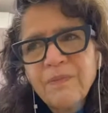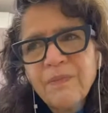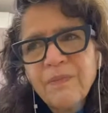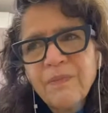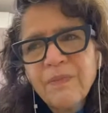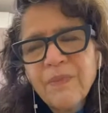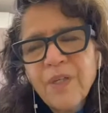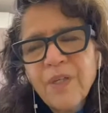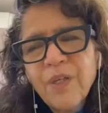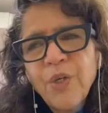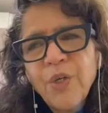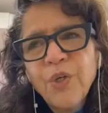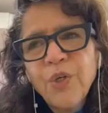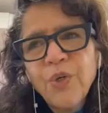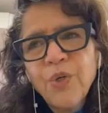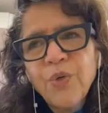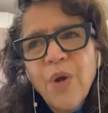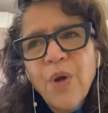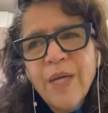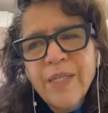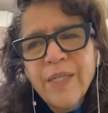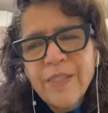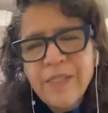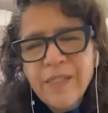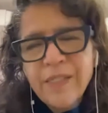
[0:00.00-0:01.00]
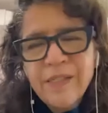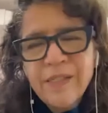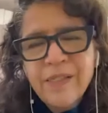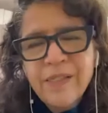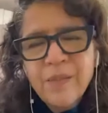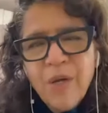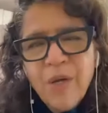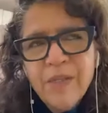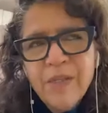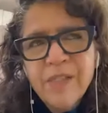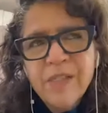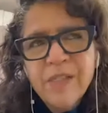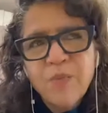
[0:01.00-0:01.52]
who I did some
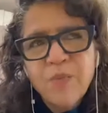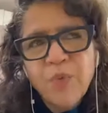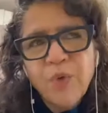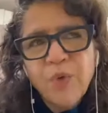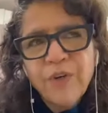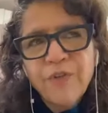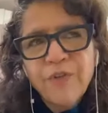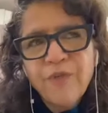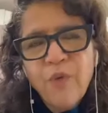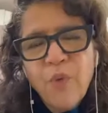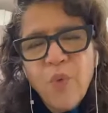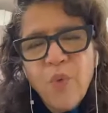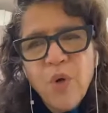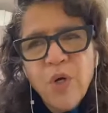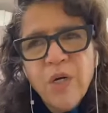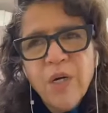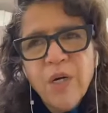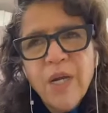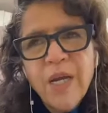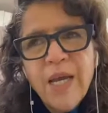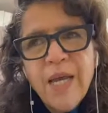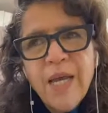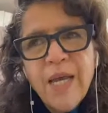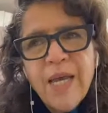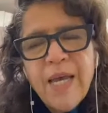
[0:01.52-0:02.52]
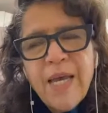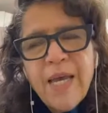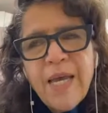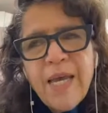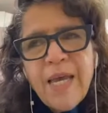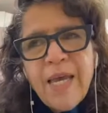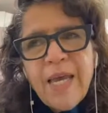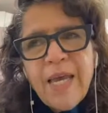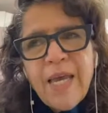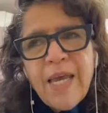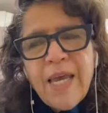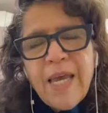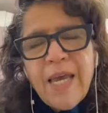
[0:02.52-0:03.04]
custom work for,
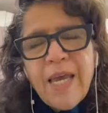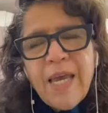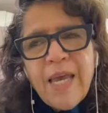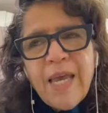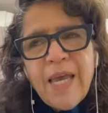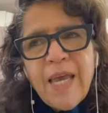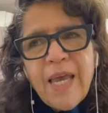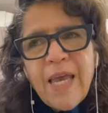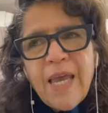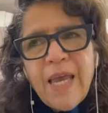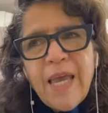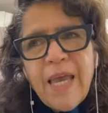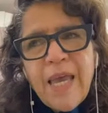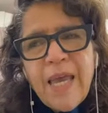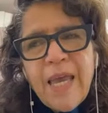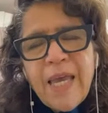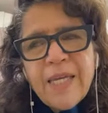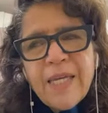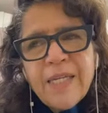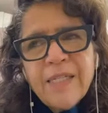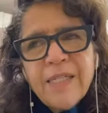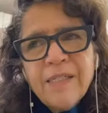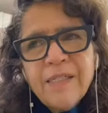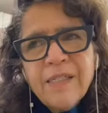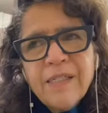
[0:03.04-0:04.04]
and